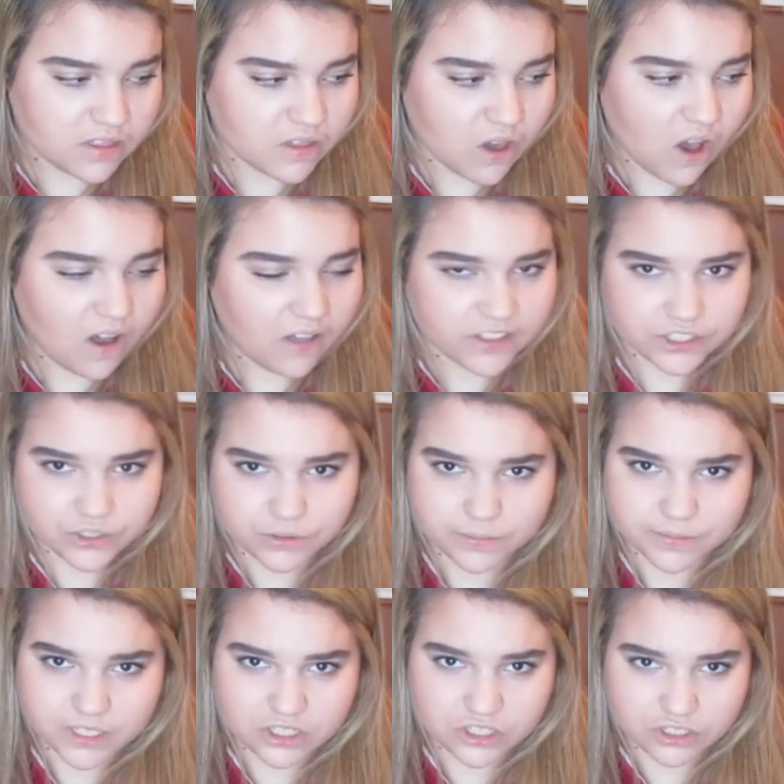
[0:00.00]
all the dorms
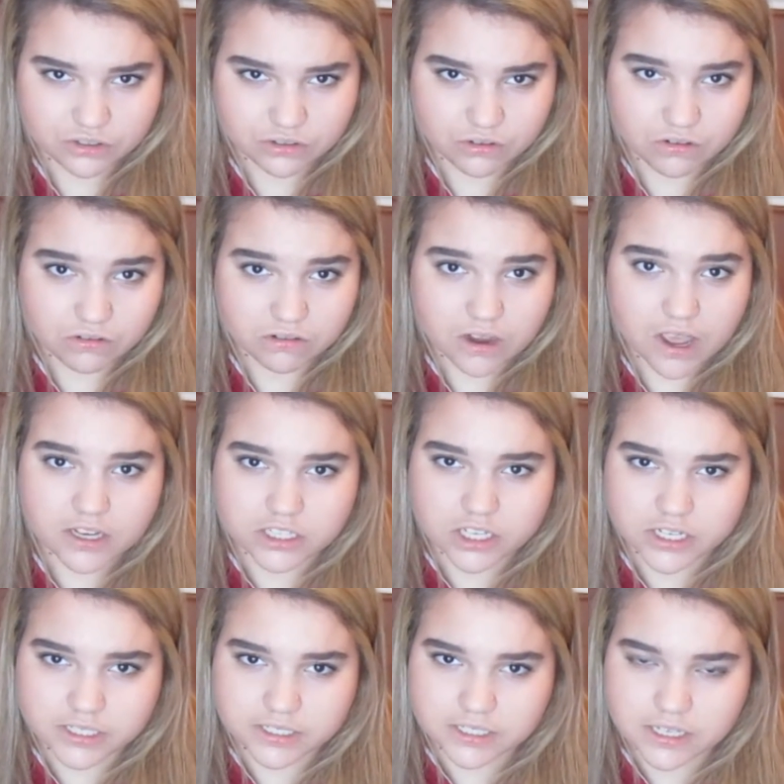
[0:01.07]
in general, not
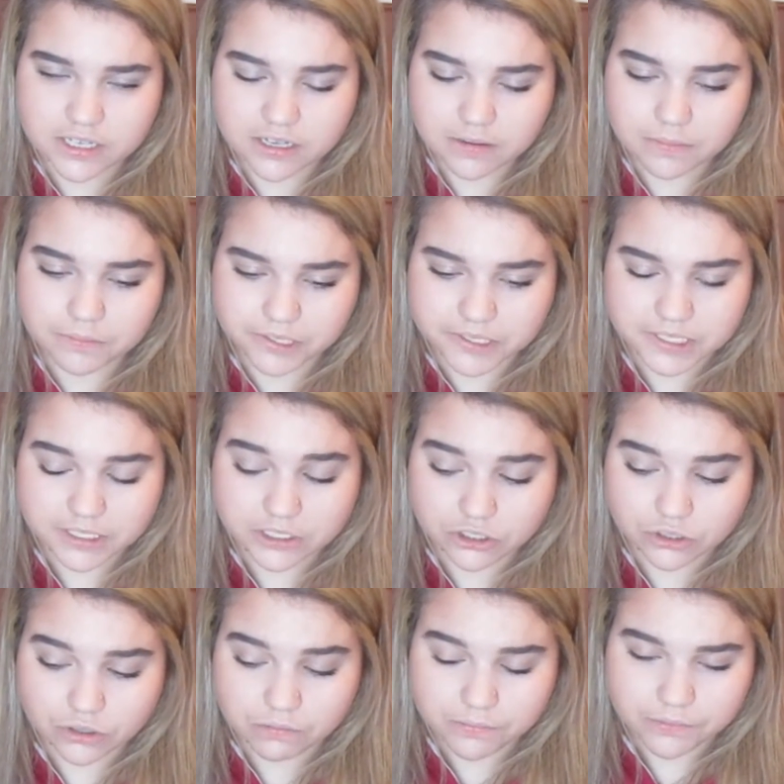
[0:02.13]
just
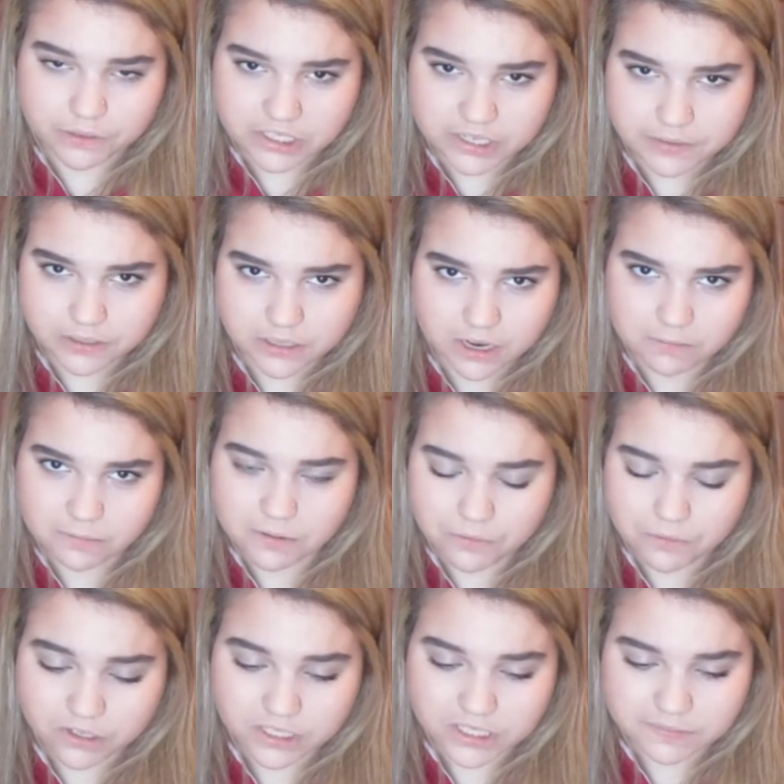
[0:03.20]
presidential, which I would talk about
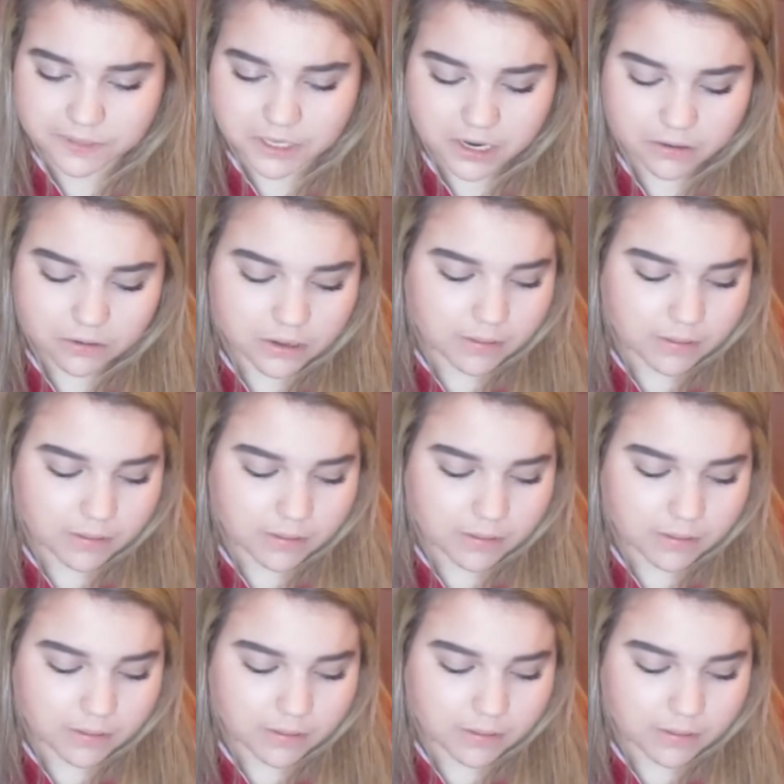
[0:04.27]
this video.